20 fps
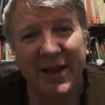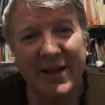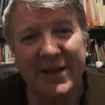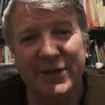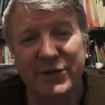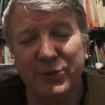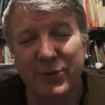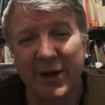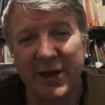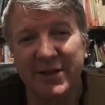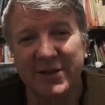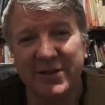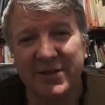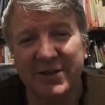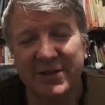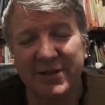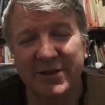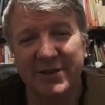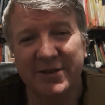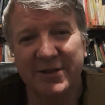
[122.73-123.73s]
his
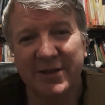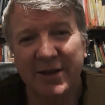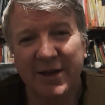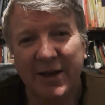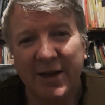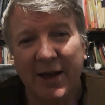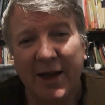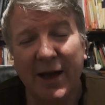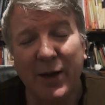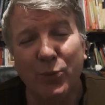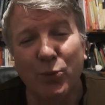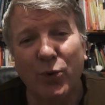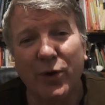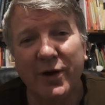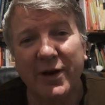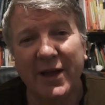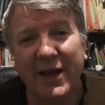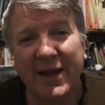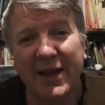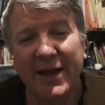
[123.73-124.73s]
righteousness and what
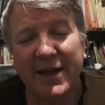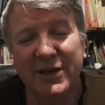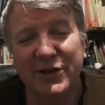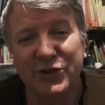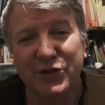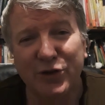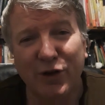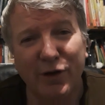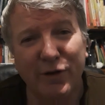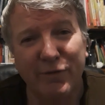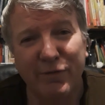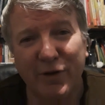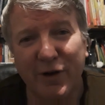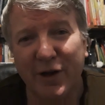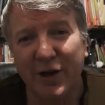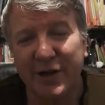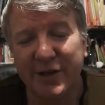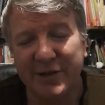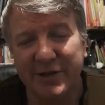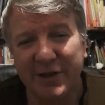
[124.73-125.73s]
he has done
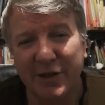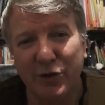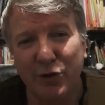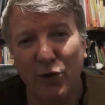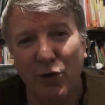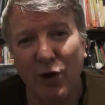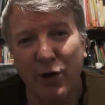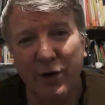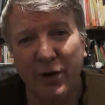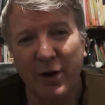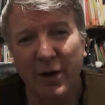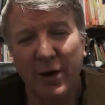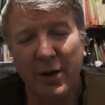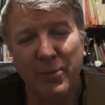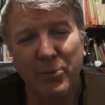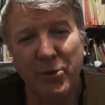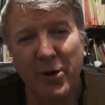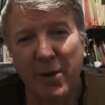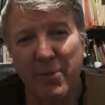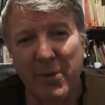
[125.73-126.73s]
for us, and not
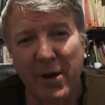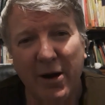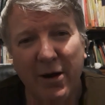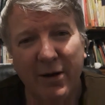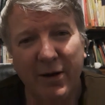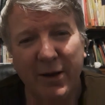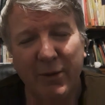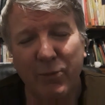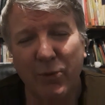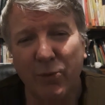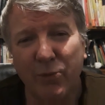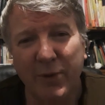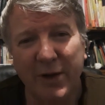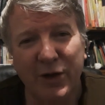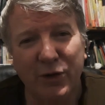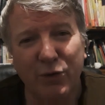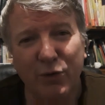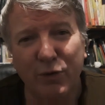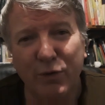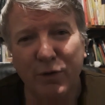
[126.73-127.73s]
primarily what we
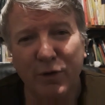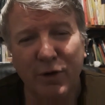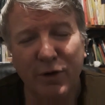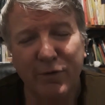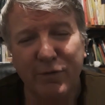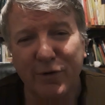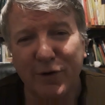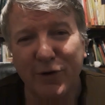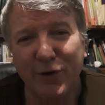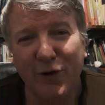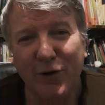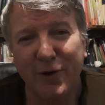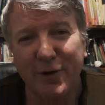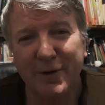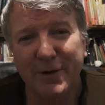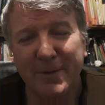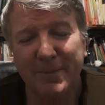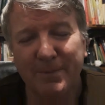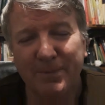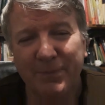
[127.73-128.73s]
do for God.
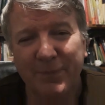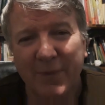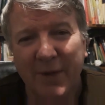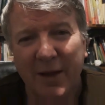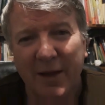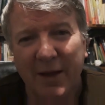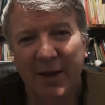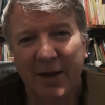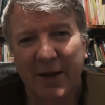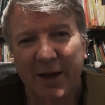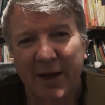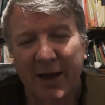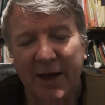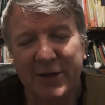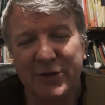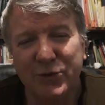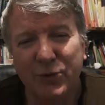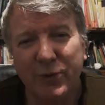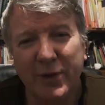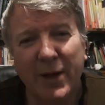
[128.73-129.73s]

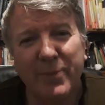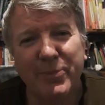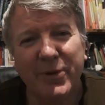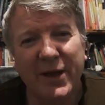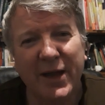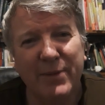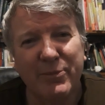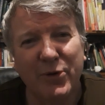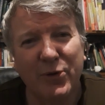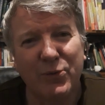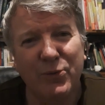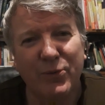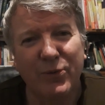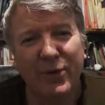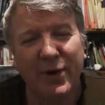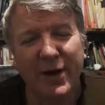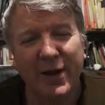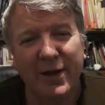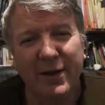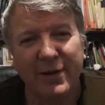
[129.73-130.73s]
And so that became a
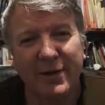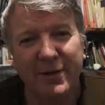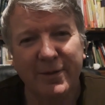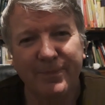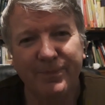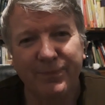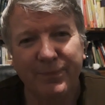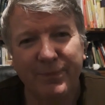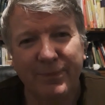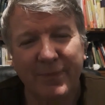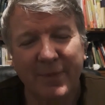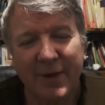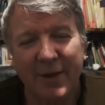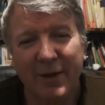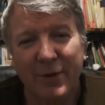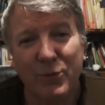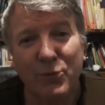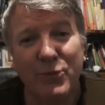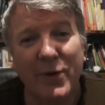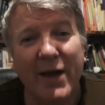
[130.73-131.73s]
real
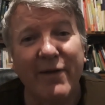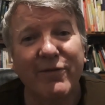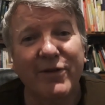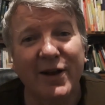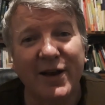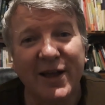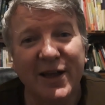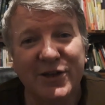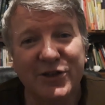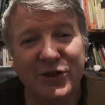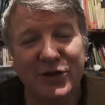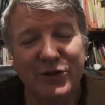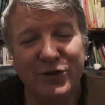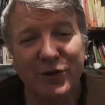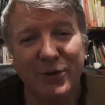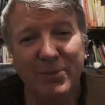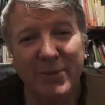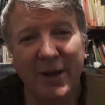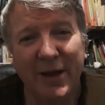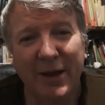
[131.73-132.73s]
revelation
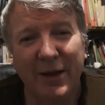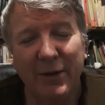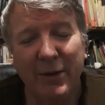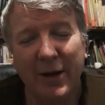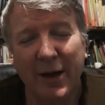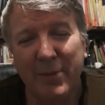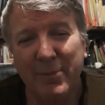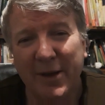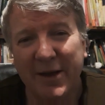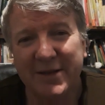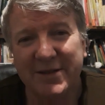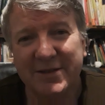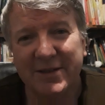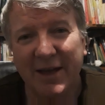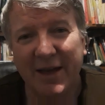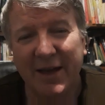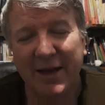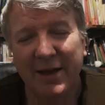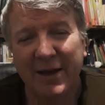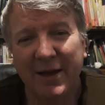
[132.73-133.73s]
to me, I might
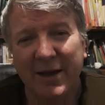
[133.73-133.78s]
say.